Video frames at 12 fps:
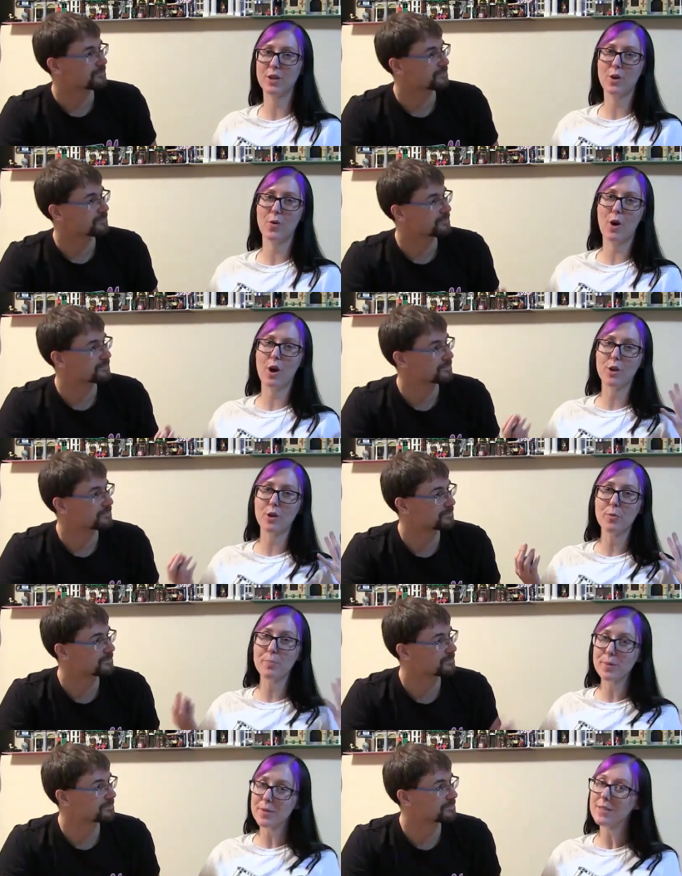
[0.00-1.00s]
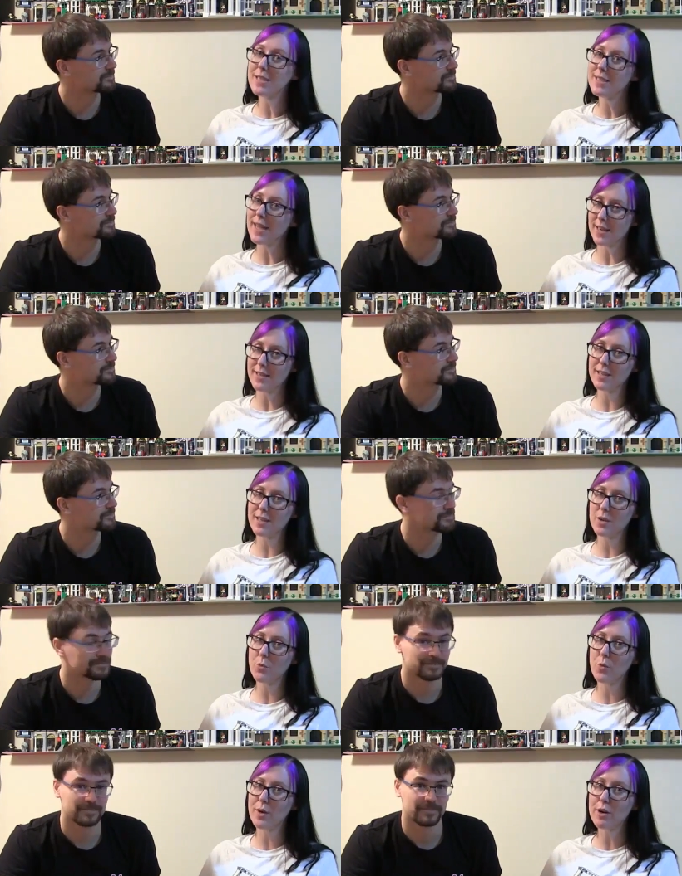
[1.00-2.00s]
Speaker 1: know: are you building Technic?
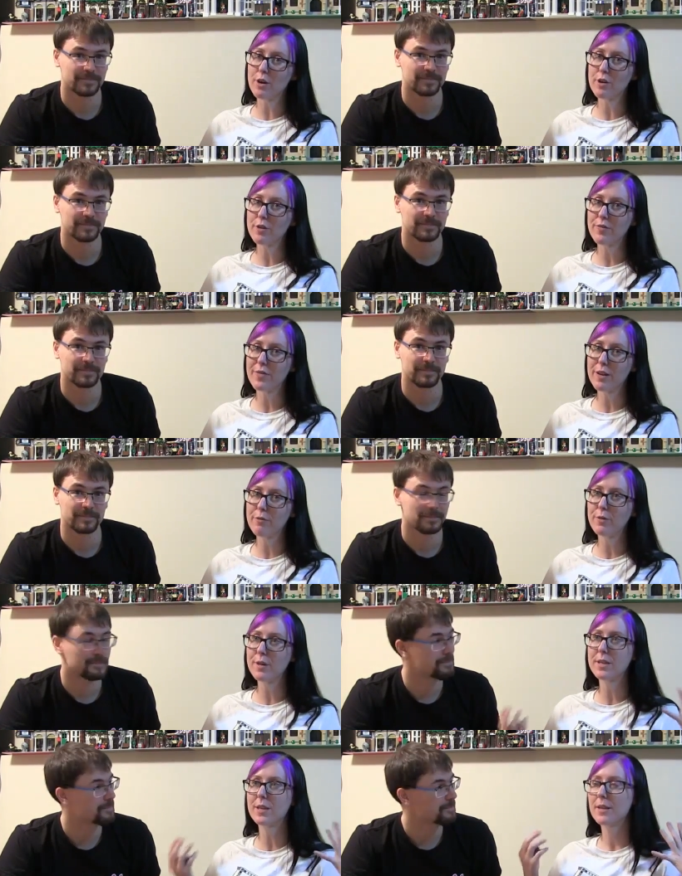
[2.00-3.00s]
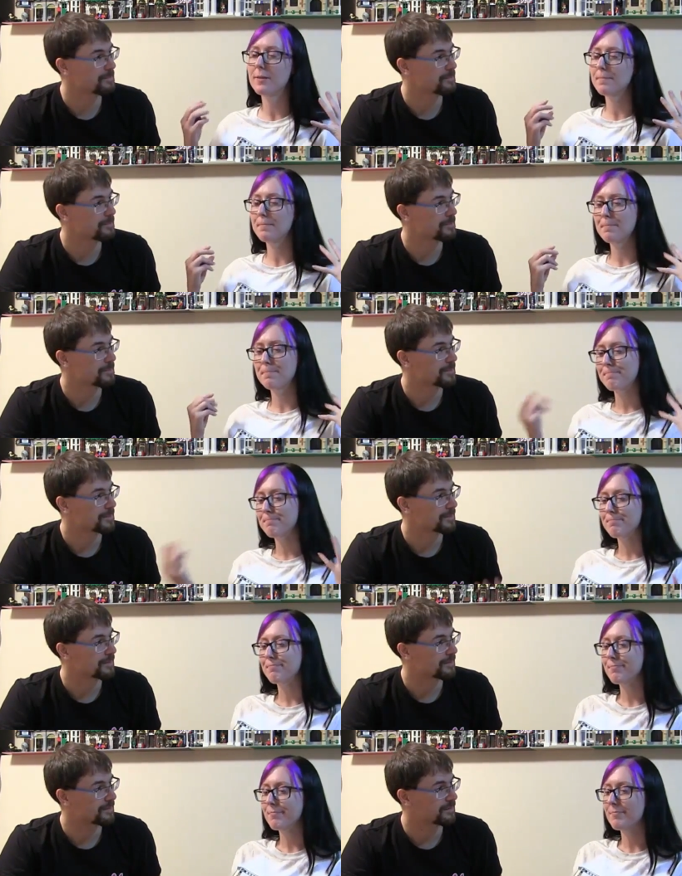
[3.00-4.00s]
What are your favorite?
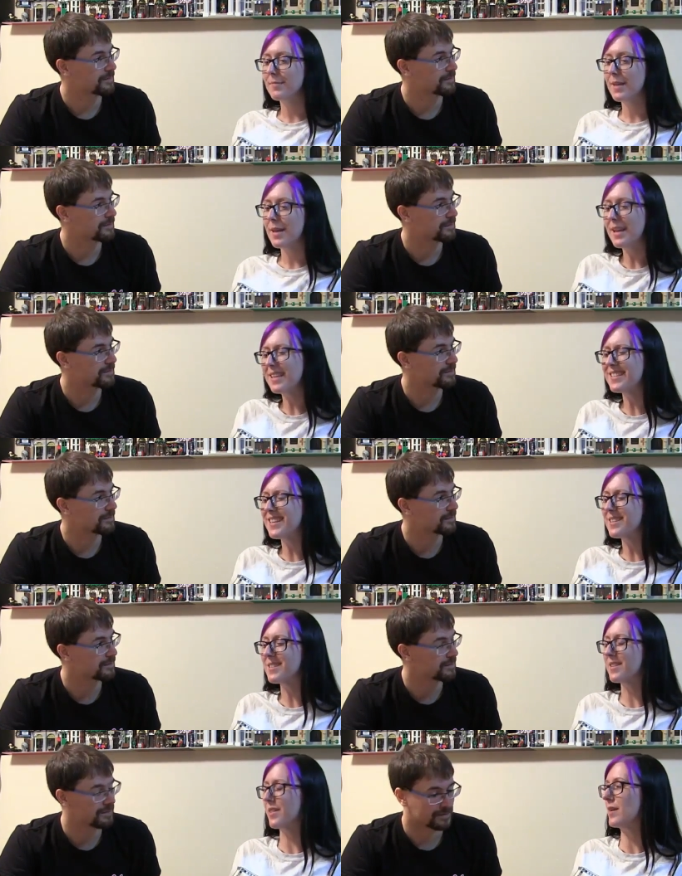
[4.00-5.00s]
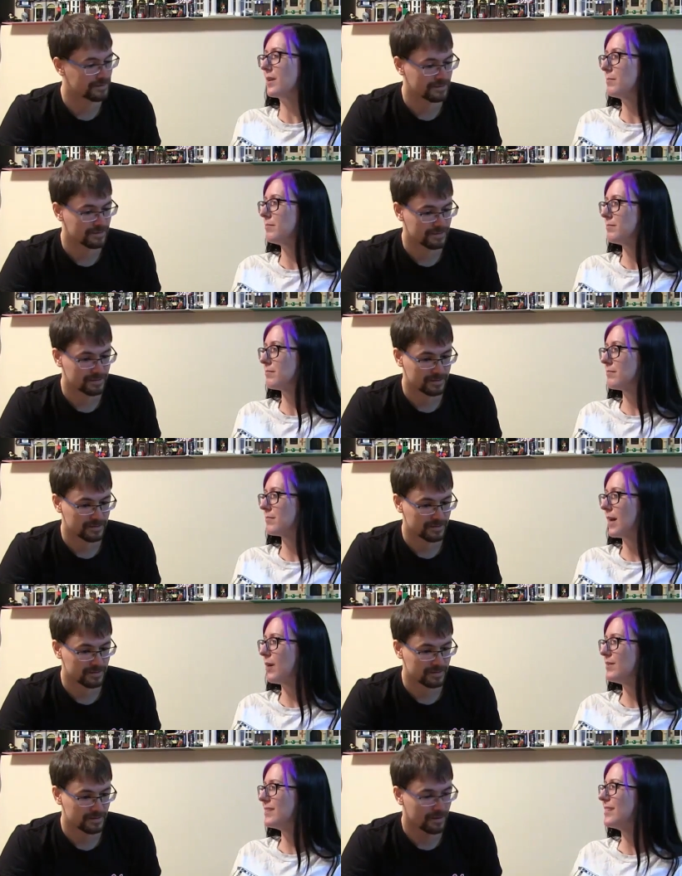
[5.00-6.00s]
I guess Technic's the theme. I
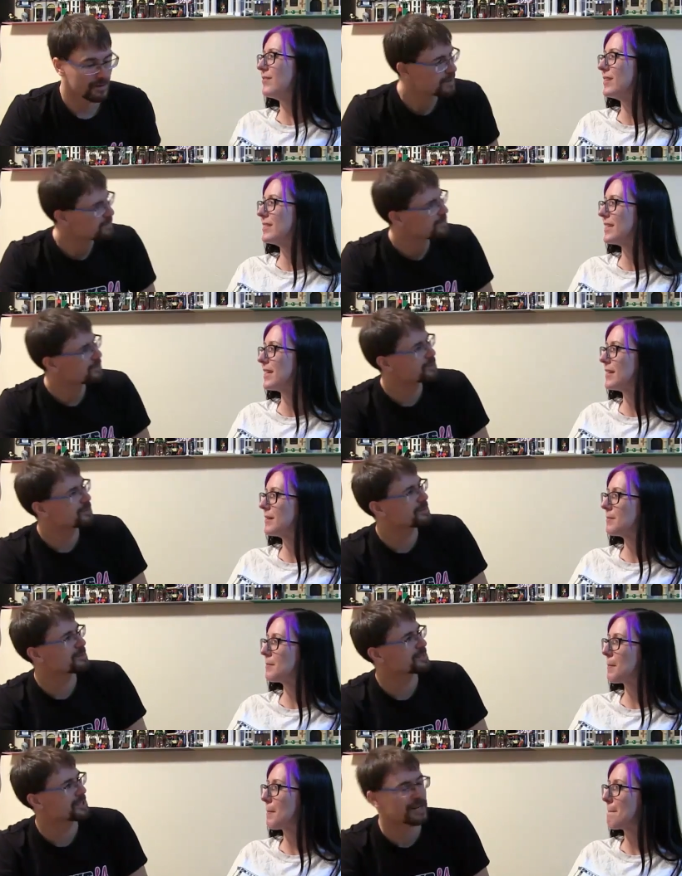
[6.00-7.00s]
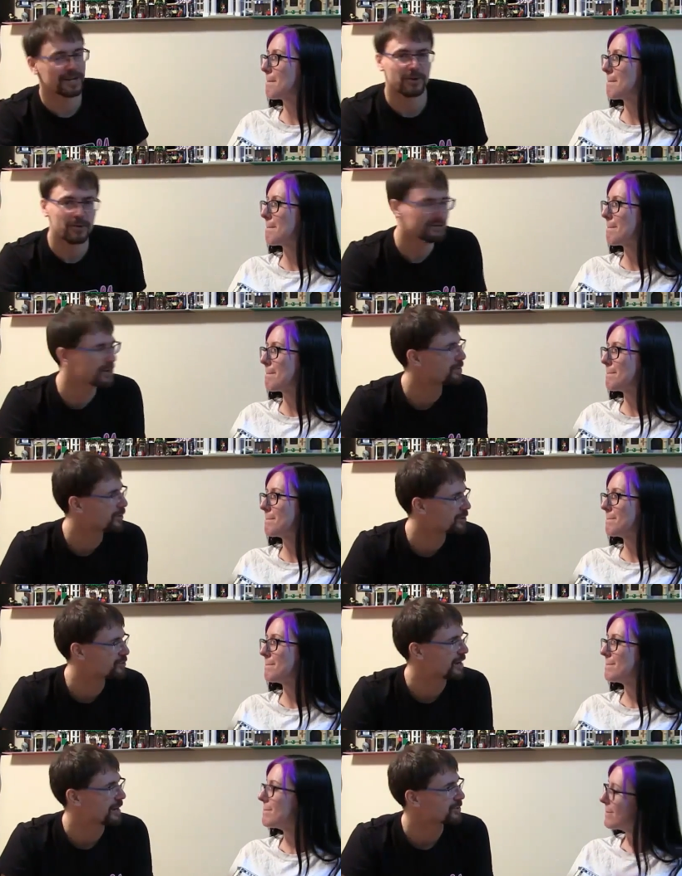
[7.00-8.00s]
always
Speaker 2: think oh, yeah, it is like totally built Technic. Like all the great ball
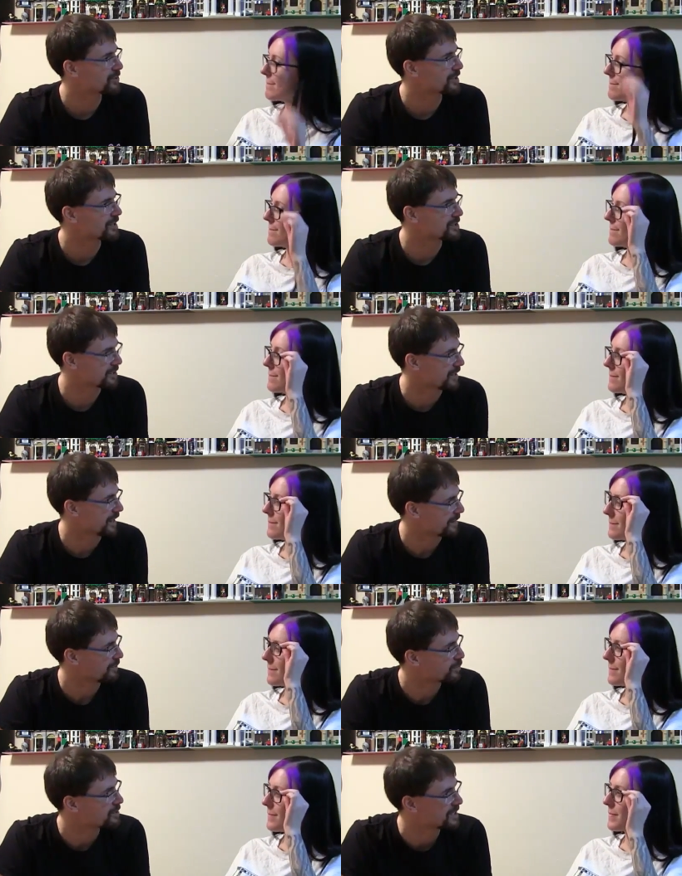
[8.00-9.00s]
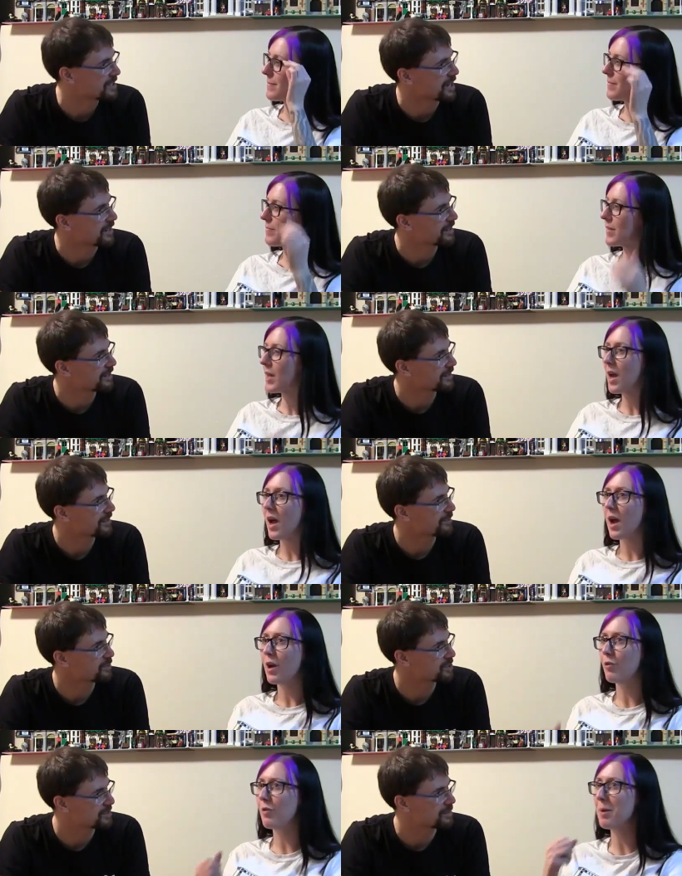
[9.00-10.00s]
contraption is like mostly Technic.
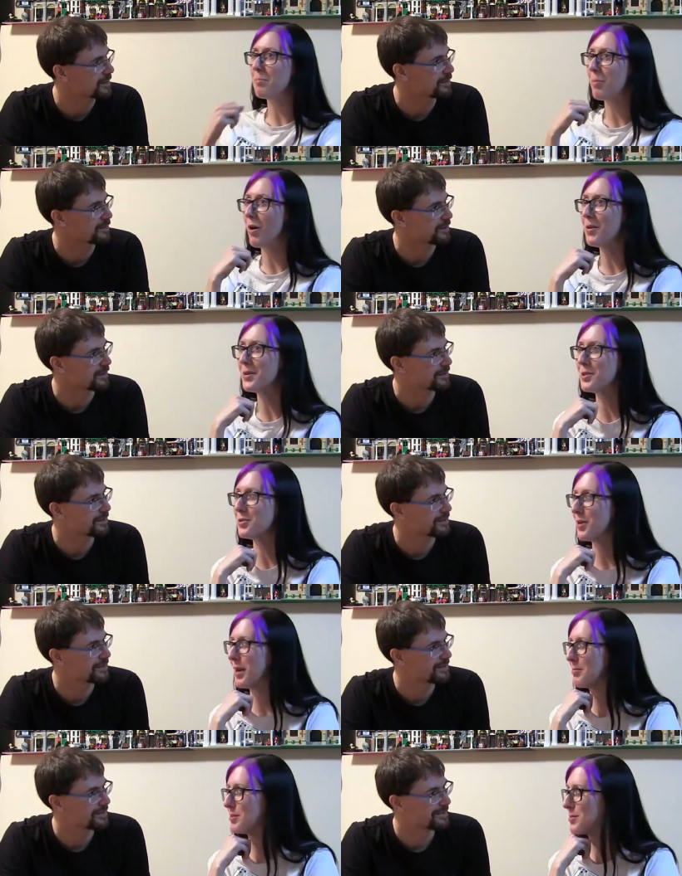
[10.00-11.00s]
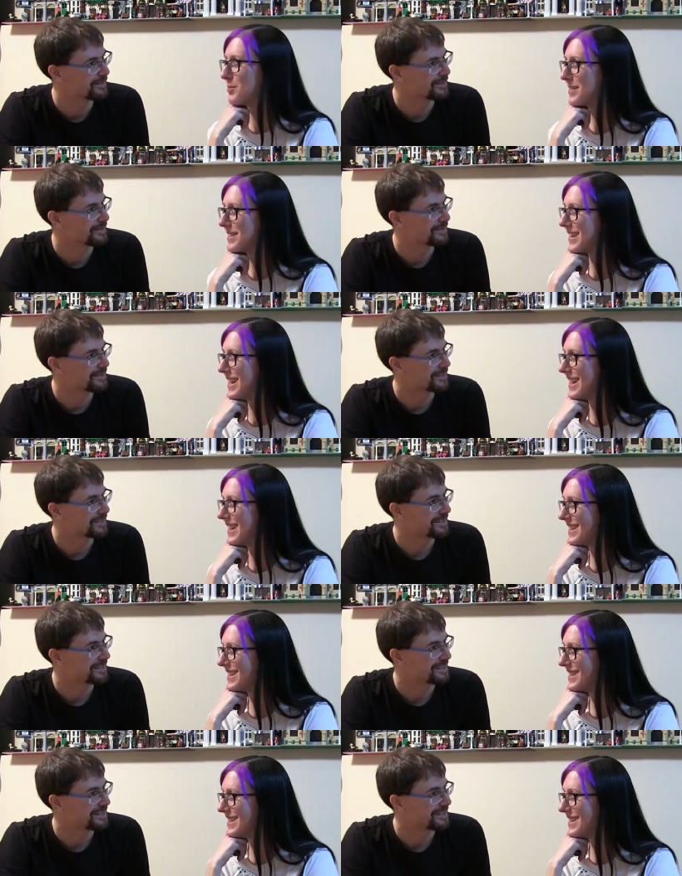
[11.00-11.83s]
Speaker 1: Which Great ball thing. contraption, what's that?